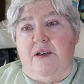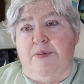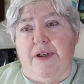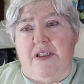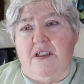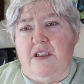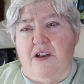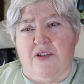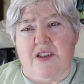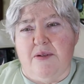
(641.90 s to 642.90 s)
But, you
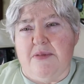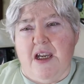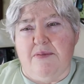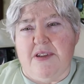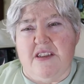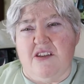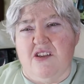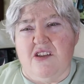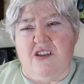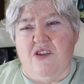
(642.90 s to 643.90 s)
know, sometimes it's
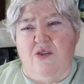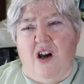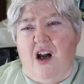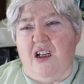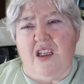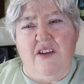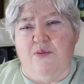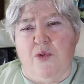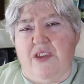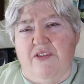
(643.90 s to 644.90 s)
just too hot
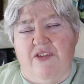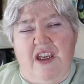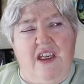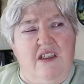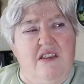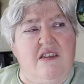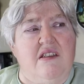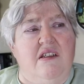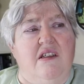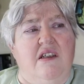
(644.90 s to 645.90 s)
even with the fans.
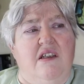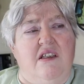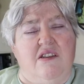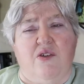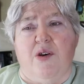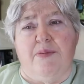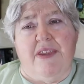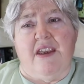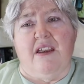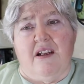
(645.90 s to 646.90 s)
So I'm
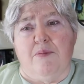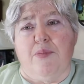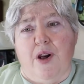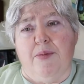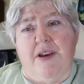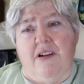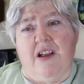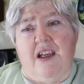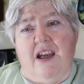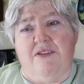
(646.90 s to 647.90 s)
thinking I'm probably going
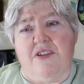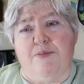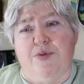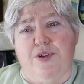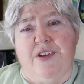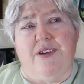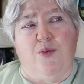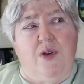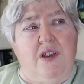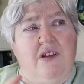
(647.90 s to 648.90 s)
to have to put the
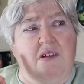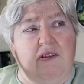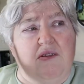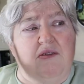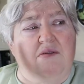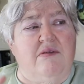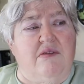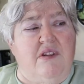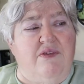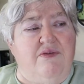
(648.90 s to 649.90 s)
window,
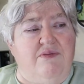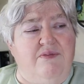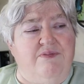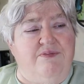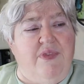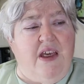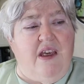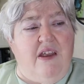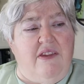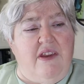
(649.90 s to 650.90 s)
the,
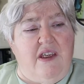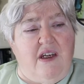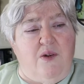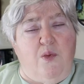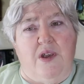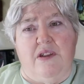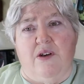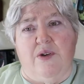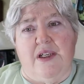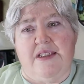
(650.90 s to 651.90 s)
the uh,
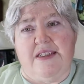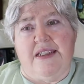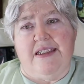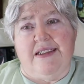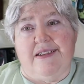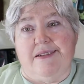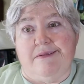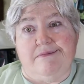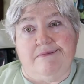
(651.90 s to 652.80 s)
window AC in.